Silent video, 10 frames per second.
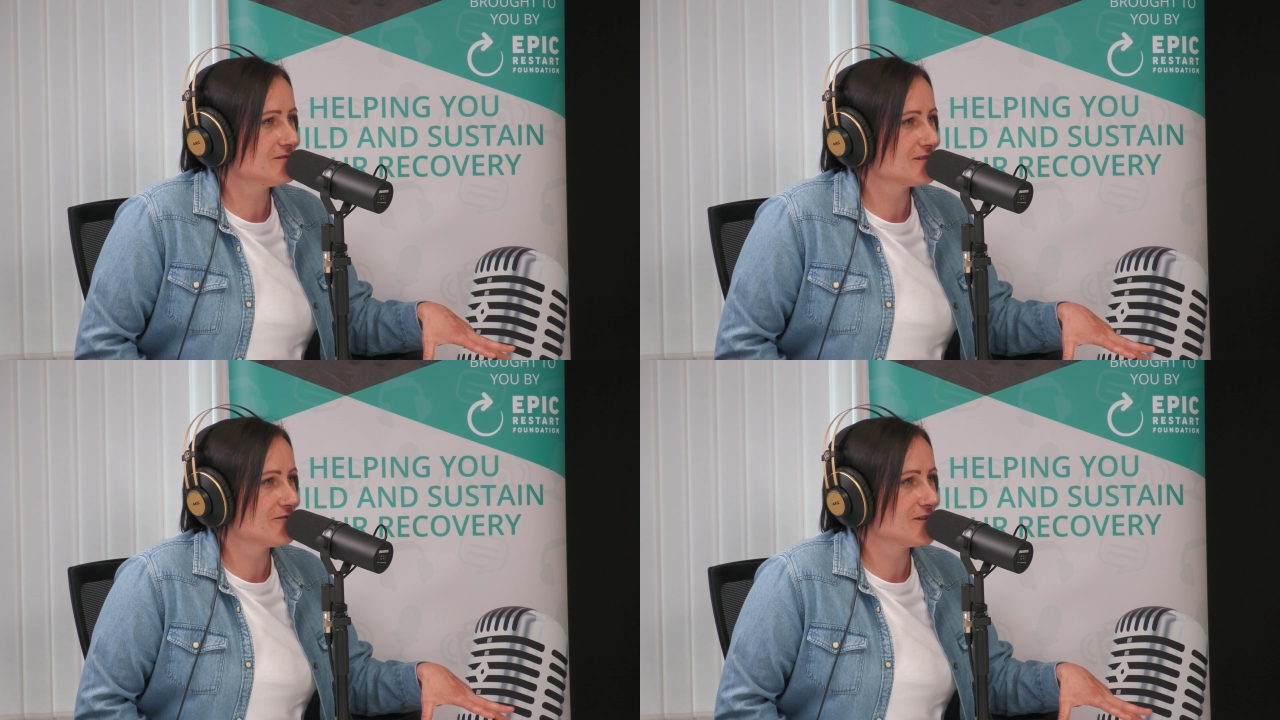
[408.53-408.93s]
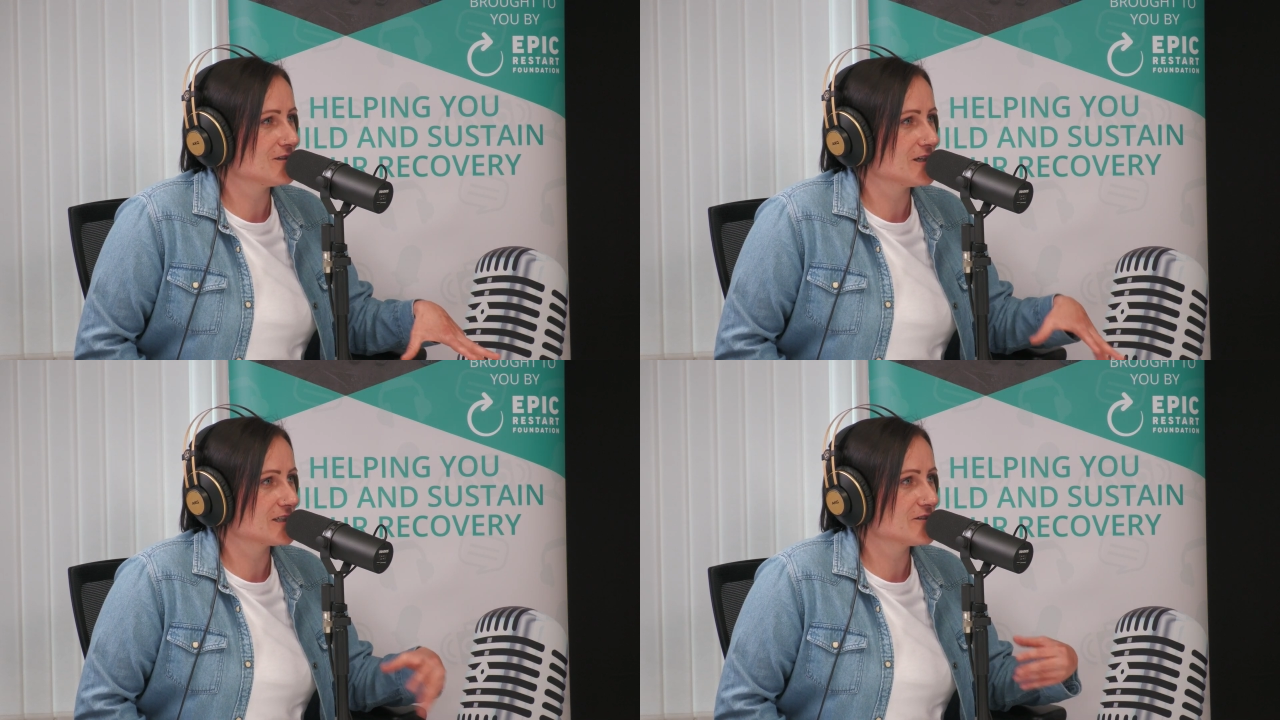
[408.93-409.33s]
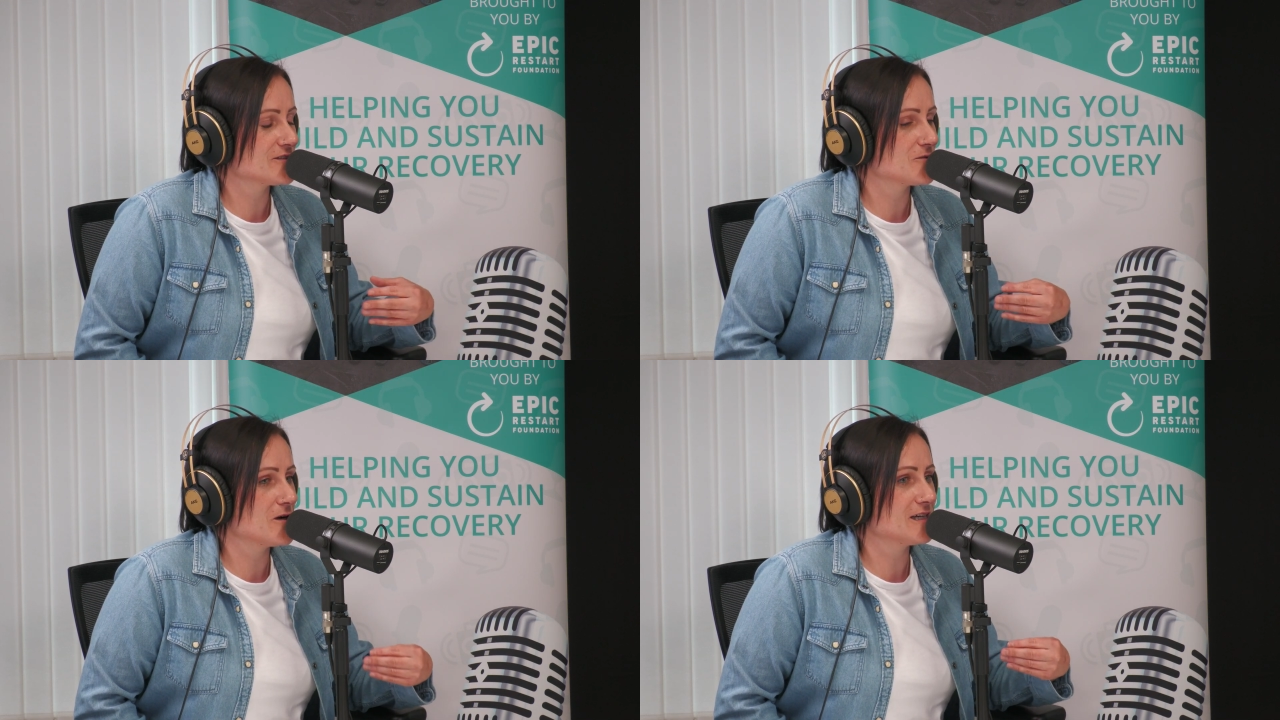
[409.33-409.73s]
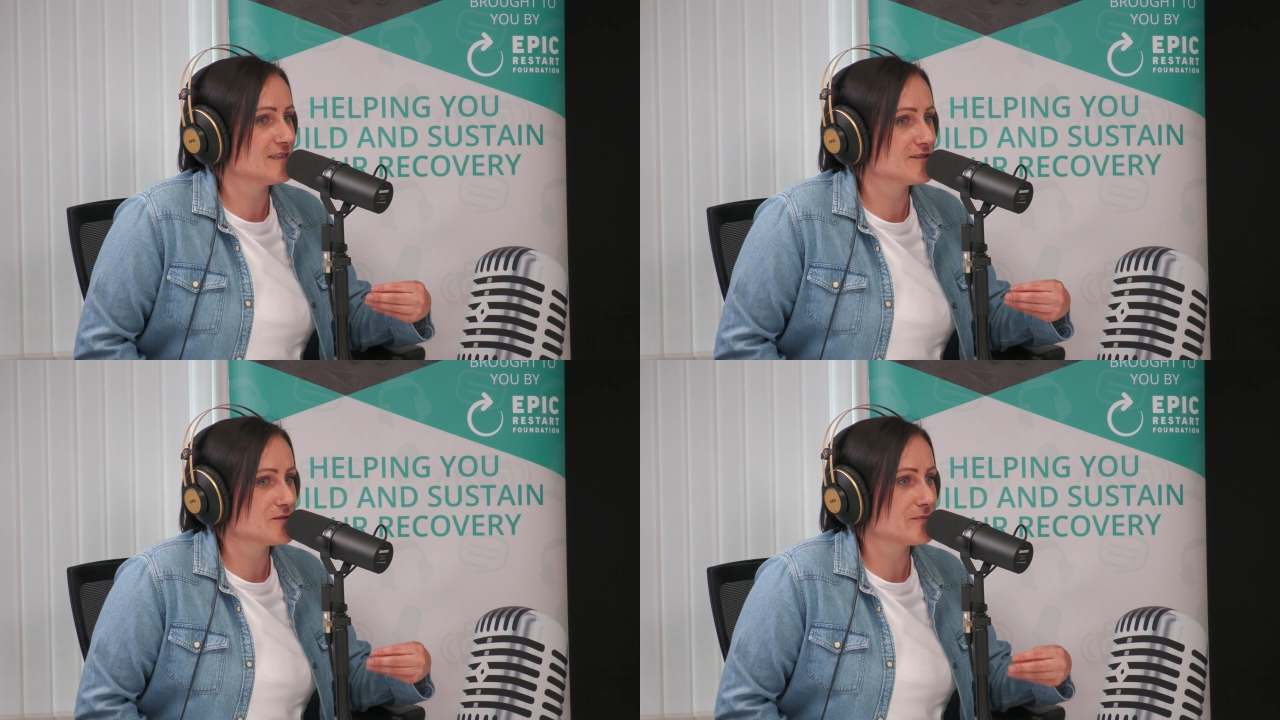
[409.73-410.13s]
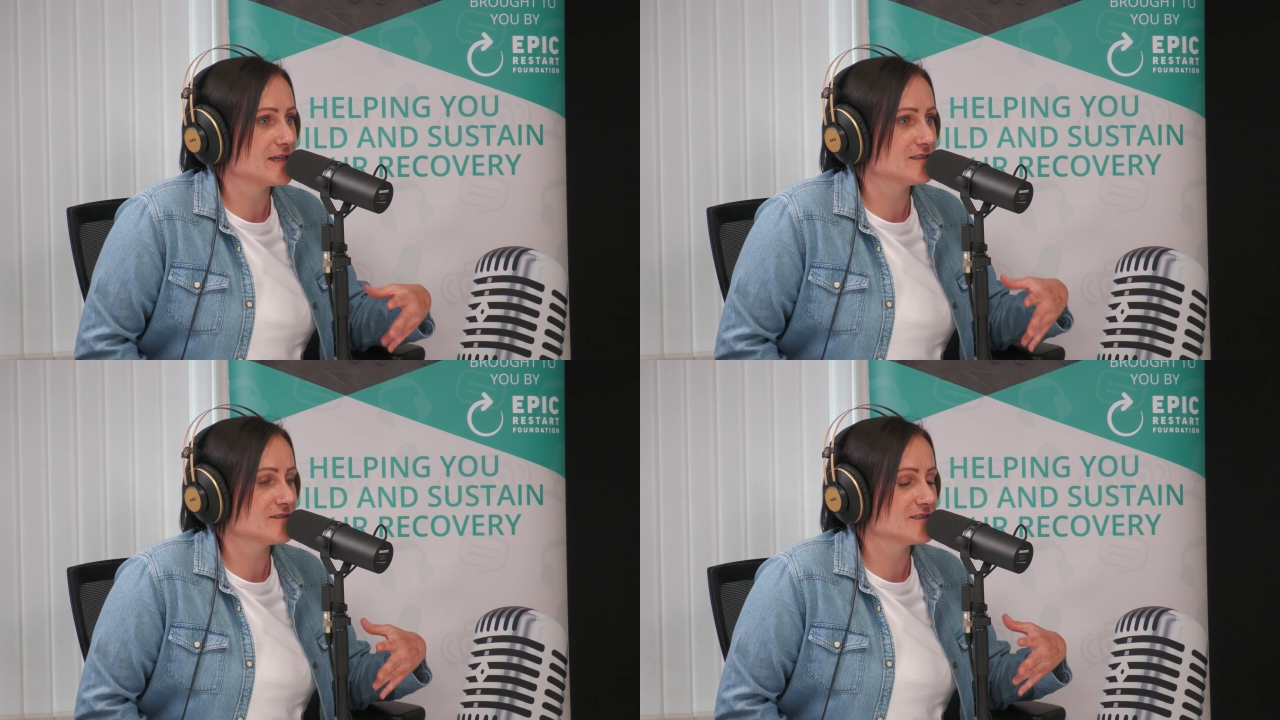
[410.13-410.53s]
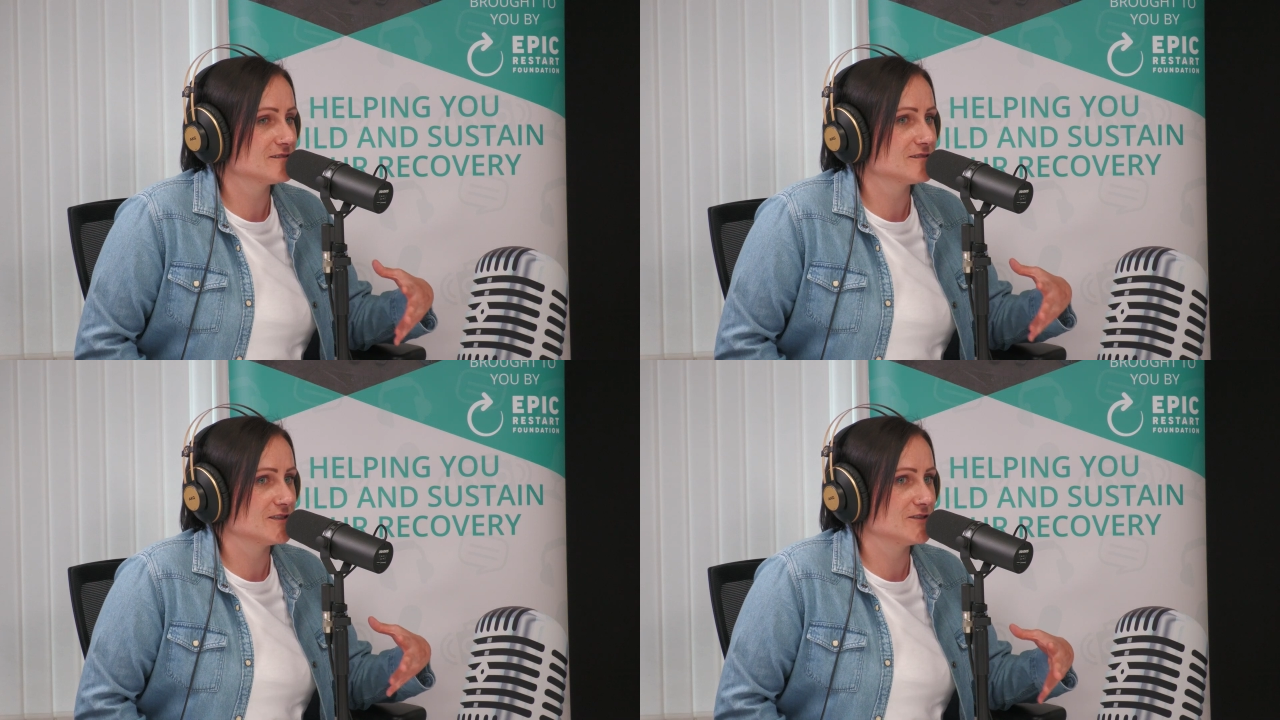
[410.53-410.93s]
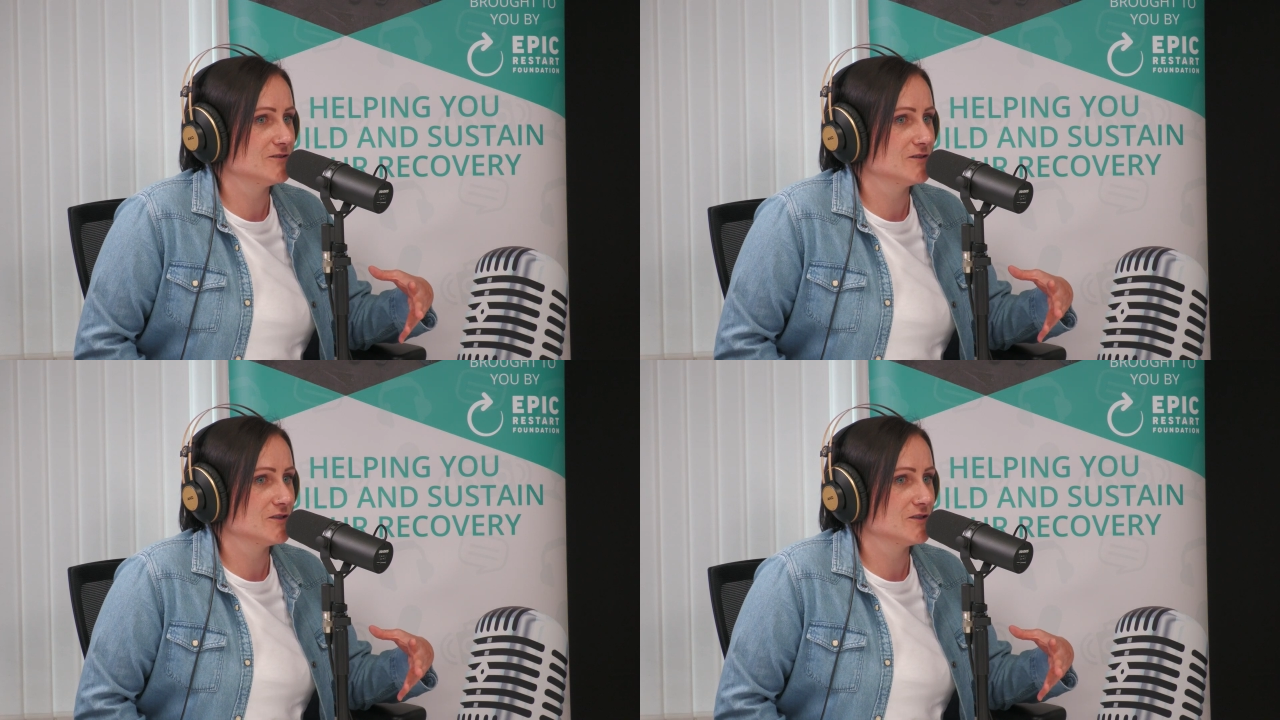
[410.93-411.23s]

I felt like because I work in this space, I didn't know